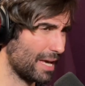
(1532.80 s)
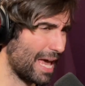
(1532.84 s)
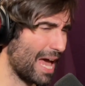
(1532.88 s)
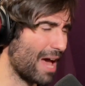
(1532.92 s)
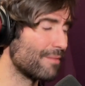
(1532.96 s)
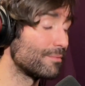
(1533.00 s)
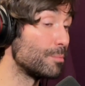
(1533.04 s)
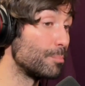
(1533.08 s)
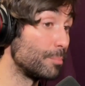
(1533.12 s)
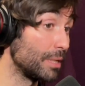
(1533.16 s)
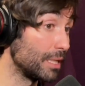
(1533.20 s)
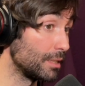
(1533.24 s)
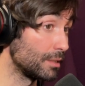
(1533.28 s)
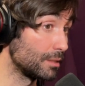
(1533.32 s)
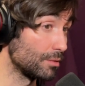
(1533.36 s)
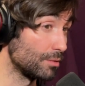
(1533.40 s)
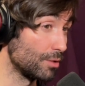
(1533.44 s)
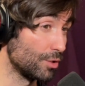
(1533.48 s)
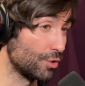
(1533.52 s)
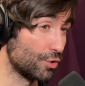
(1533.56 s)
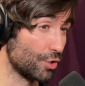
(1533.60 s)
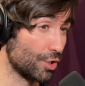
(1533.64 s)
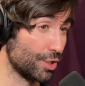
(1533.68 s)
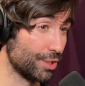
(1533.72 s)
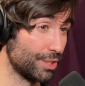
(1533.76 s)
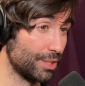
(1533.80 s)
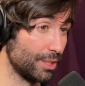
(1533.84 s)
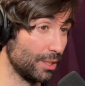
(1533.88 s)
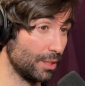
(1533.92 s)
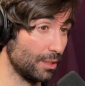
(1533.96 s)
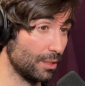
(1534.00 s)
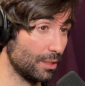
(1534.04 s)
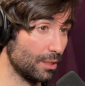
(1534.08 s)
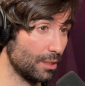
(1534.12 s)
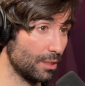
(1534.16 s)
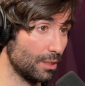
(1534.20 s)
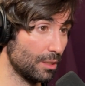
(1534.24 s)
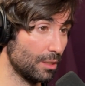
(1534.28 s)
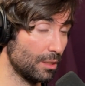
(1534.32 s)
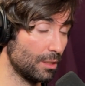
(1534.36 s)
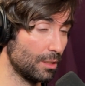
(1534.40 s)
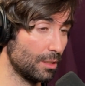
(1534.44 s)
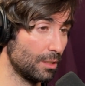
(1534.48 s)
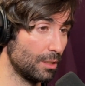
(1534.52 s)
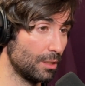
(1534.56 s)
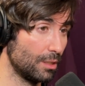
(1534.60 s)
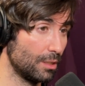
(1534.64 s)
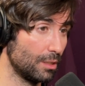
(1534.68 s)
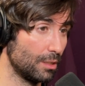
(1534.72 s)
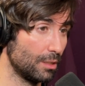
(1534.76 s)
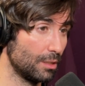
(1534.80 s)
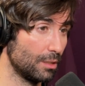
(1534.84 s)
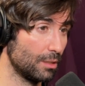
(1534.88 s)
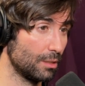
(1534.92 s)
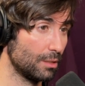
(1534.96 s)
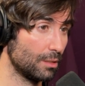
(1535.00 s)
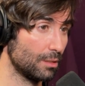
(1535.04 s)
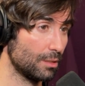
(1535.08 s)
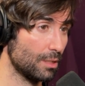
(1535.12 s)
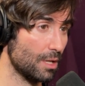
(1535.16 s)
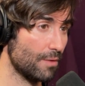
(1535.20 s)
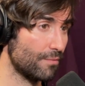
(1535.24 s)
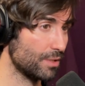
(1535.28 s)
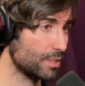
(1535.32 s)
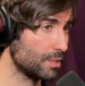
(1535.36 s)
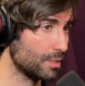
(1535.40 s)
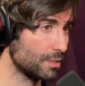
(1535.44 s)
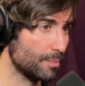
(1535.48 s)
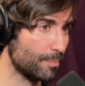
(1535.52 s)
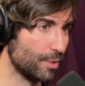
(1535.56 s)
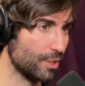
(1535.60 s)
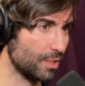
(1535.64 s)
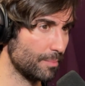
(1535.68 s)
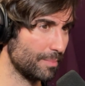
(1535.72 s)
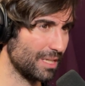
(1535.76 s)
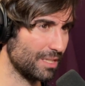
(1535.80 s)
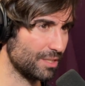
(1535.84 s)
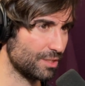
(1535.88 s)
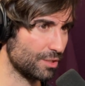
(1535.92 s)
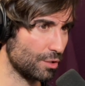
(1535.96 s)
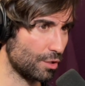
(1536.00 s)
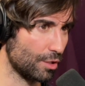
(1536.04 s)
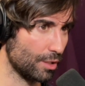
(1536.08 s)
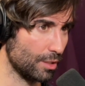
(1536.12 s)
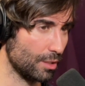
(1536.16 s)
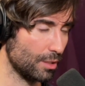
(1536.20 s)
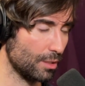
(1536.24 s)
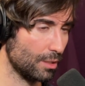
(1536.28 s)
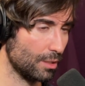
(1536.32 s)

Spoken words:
haven't been to New Jersey ever since the pandemic started.